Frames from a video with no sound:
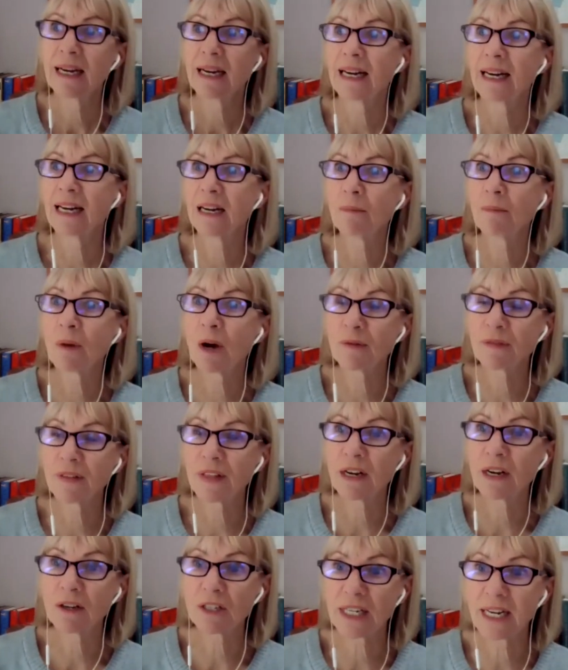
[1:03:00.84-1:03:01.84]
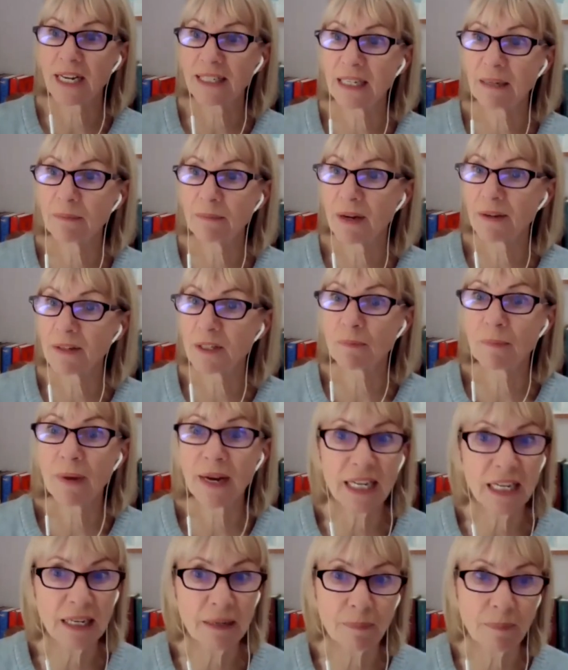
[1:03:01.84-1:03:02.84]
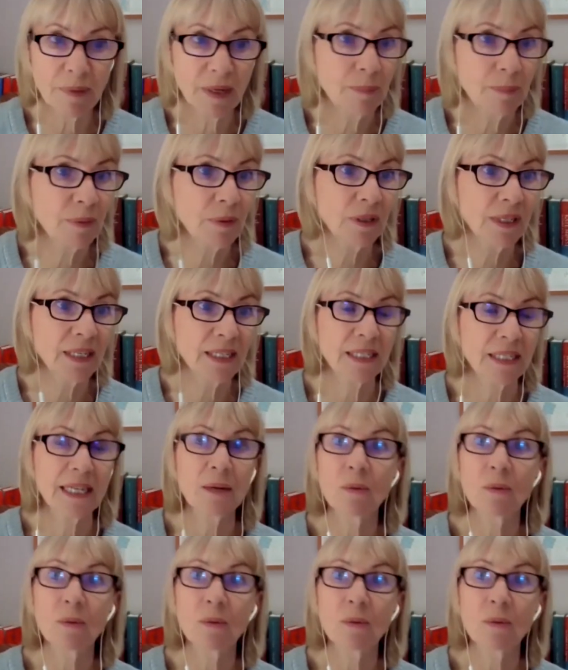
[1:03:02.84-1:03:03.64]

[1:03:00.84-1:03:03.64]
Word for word: um, over the last 18 months many people listening